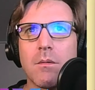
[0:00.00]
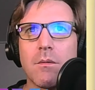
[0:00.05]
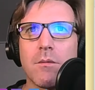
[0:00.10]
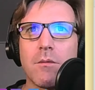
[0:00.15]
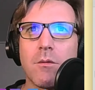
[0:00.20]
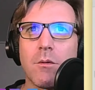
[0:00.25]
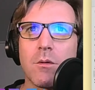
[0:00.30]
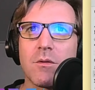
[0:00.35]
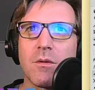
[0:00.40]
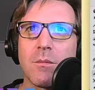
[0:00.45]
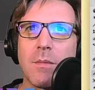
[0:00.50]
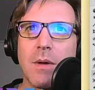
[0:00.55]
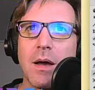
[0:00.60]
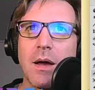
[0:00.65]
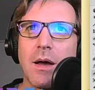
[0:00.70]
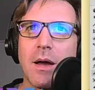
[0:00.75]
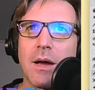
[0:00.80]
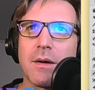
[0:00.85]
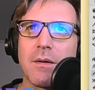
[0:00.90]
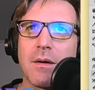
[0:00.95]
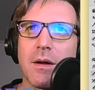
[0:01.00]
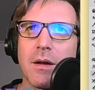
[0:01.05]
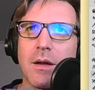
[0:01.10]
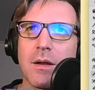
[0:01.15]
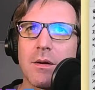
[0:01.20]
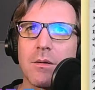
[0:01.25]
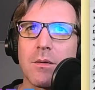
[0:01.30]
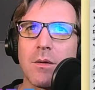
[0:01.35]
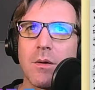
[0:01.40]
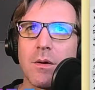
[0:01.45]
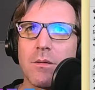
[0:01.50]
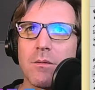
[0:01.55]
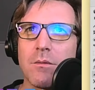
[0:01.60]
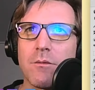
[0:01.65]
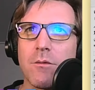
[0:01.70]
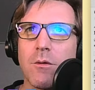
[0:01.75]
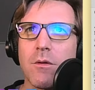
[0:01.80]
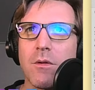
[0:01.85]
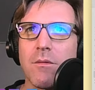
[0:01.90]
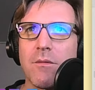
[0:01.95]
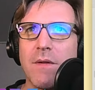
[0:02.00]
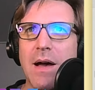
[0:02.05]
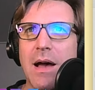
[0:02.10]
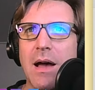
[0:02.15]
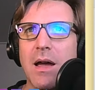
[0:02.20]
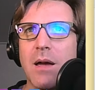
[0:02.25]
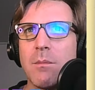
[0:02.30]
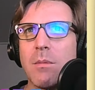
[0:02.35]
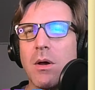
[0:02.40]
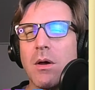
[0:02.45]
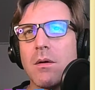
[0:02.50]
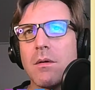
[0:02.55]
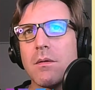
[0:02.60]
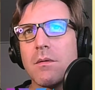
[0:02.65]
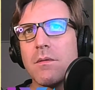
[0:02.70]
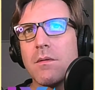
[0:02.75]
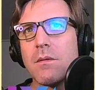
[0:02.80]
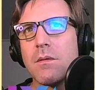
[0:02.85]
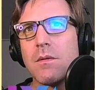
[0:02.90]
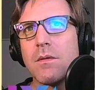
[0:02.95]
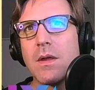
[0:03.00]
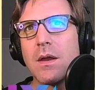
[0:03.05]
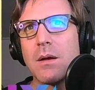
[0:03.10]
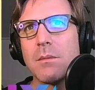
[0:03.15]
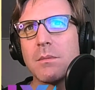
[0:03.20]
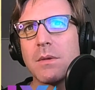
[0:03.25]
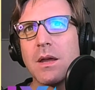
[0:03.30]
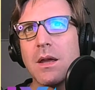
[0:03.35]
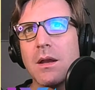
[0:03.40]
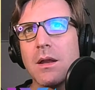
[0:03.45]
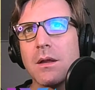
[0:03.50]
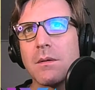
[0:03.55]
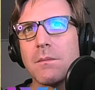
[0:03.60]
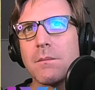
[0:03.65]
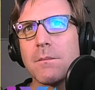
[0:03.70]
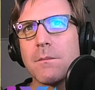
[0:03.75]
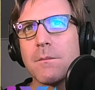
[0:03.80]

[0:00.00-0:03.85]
For some, I don't know, for the vibe that I'm getting.